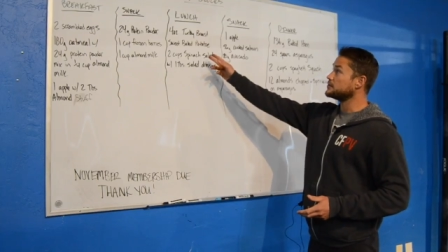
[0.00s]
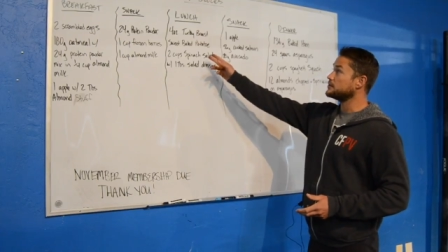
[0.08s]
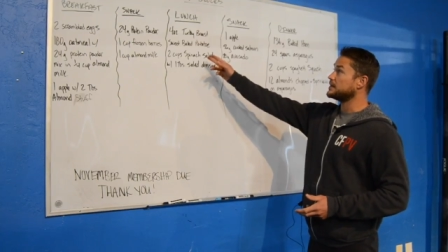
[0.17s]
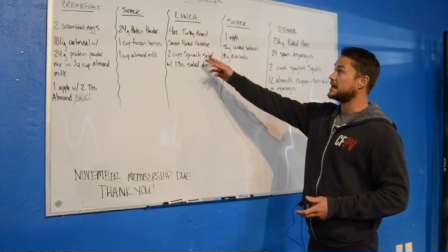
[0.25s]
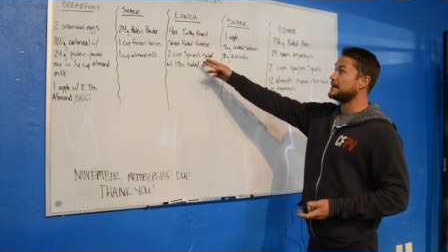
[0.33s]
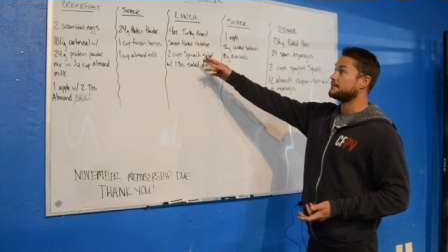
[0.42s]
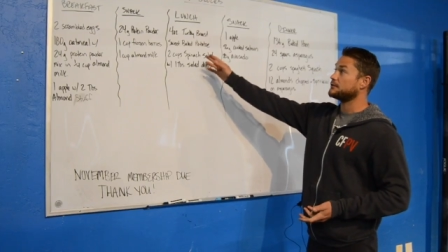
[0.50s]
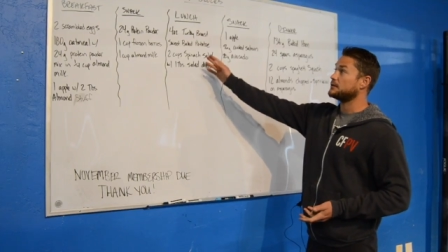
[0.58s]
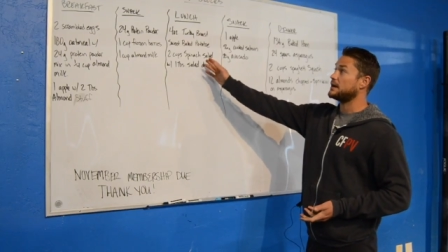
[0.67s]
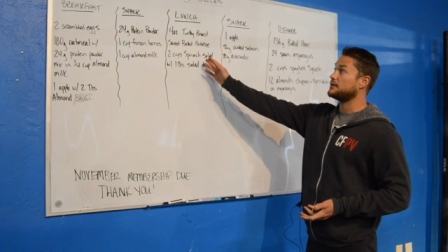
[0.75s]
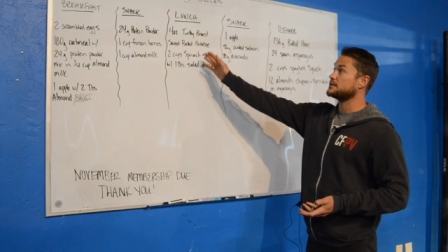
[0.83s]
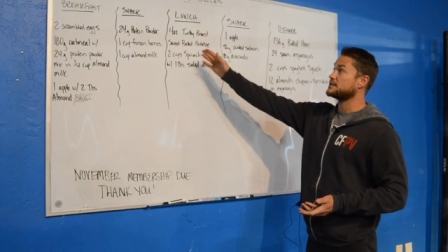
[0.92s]
two and a half,
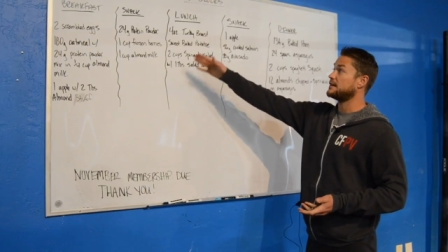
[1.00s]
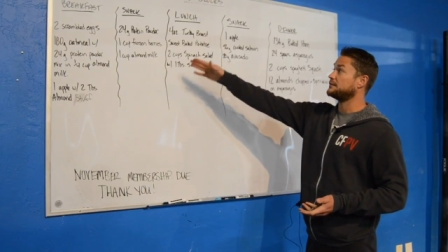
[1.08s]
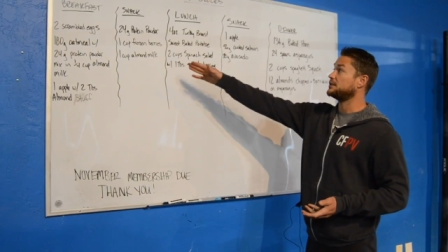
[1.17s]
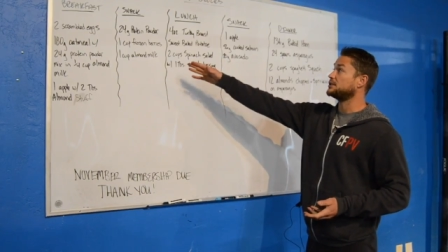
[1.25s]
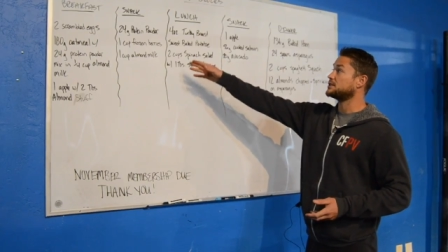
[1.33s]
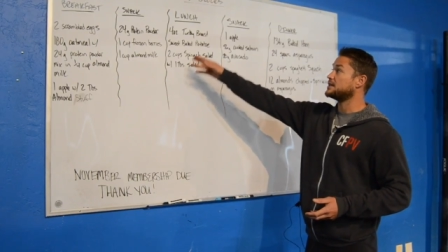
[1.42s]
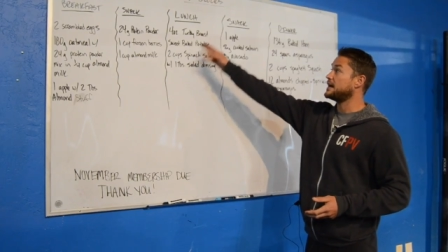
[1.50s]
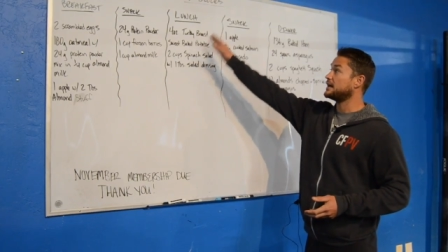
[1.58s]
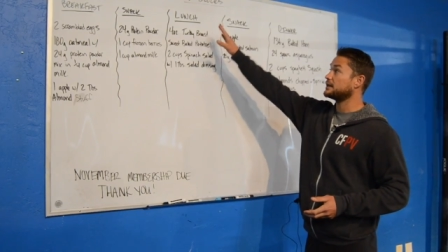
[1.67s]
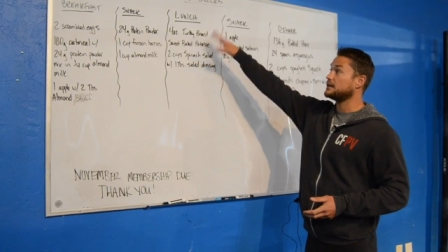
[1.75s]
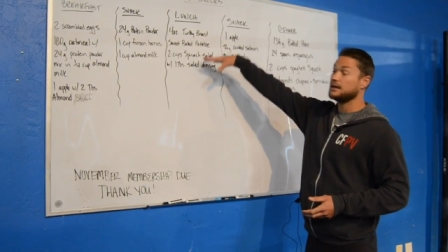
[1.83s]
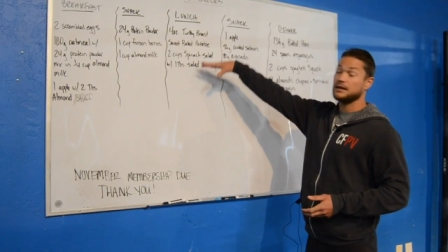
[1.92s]
three hours after your
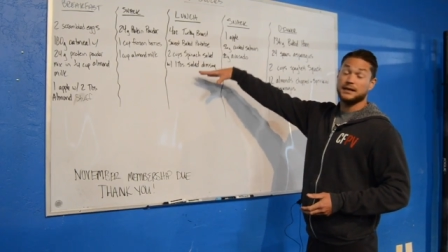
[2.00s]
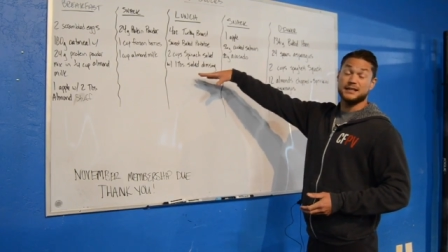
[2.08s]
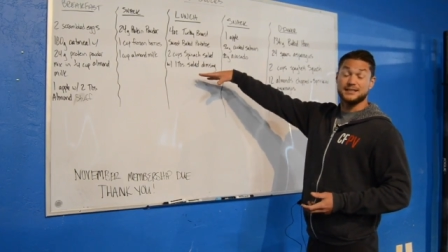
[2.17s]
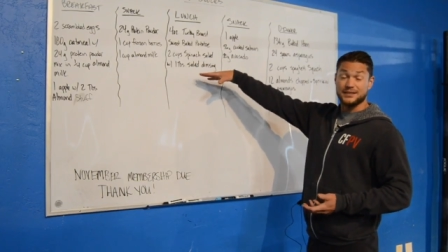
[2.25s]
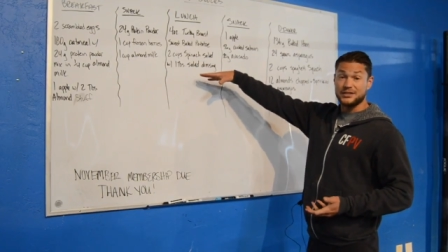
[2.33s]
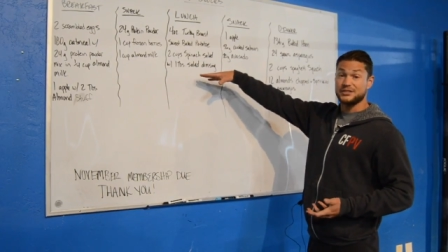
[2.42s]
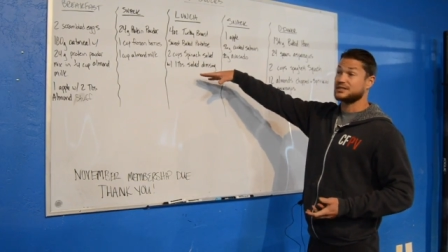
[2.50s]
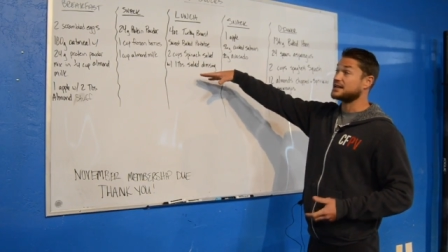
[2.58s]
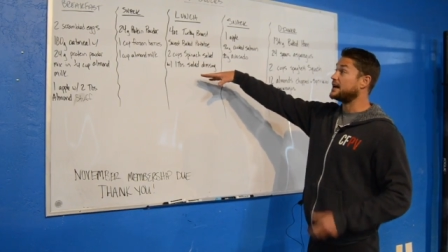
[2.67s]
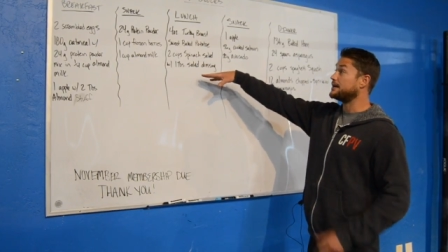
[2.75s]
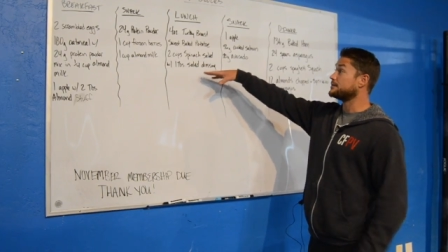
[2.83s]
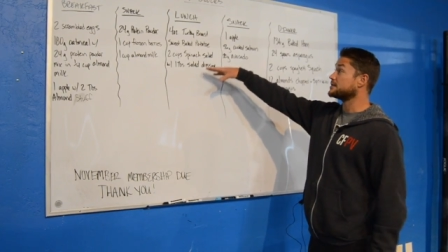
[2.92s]
snack, it's
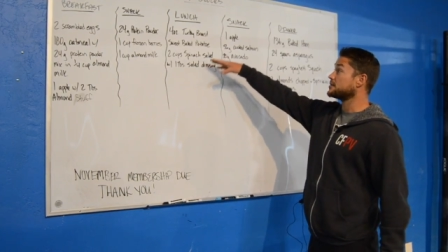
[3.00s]
lunchtime.